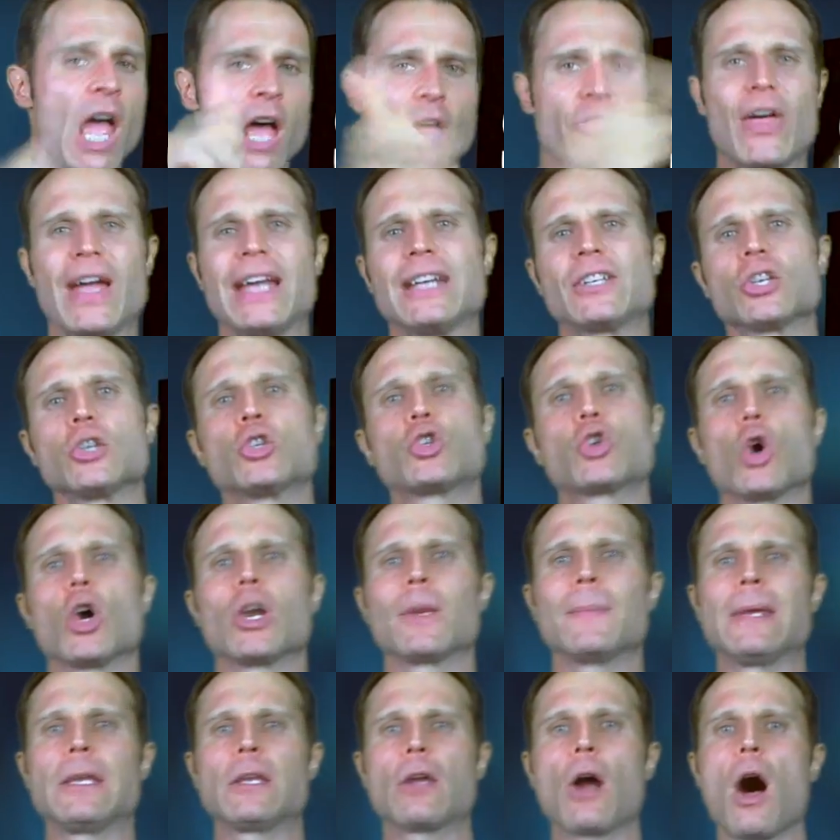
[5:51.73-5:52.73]
Thanks for
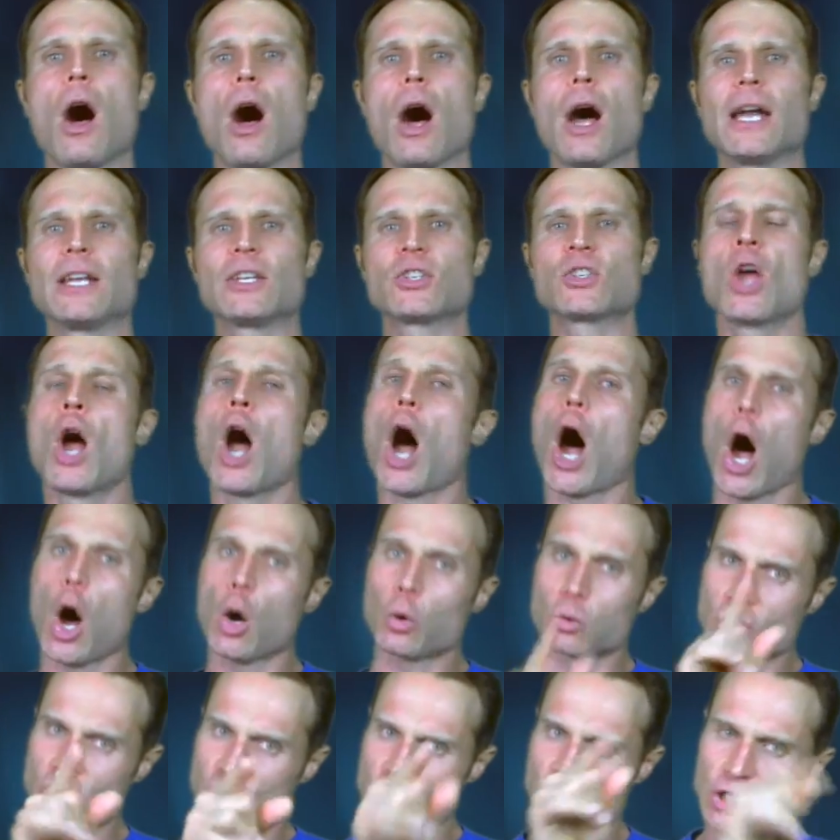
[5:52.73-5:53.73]
joining me, guys.
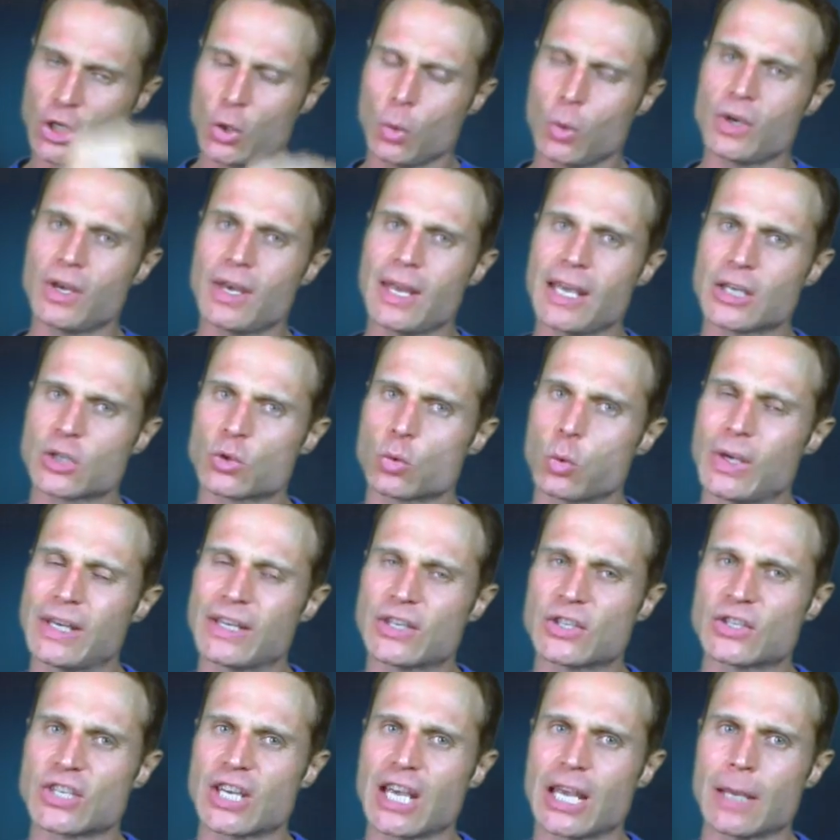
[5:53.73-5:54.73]
I'll see you in next
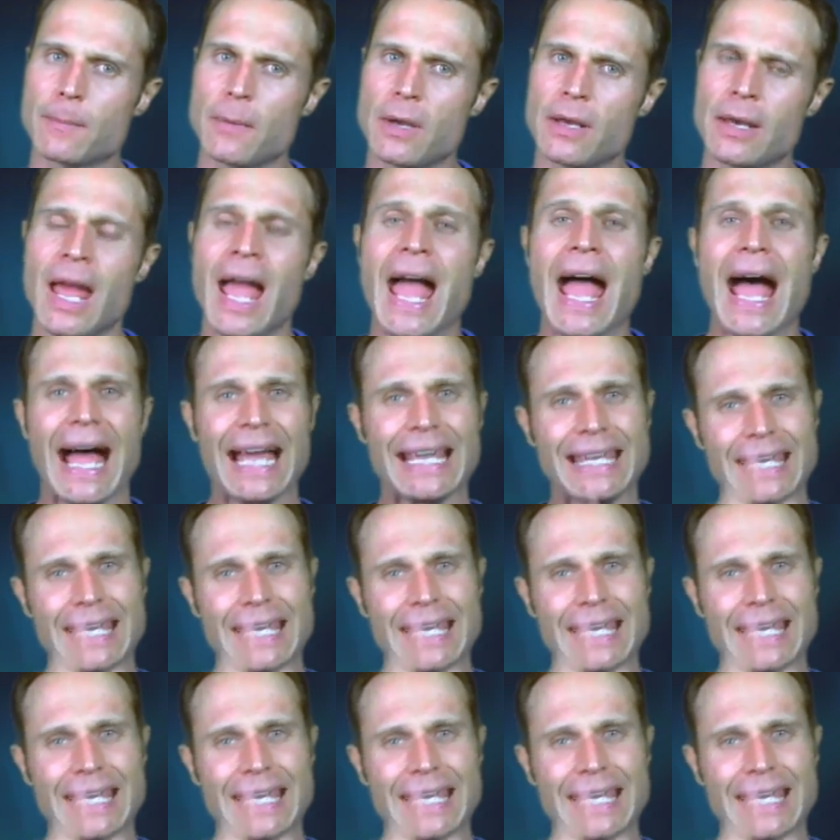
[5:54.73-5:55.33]
week's segment.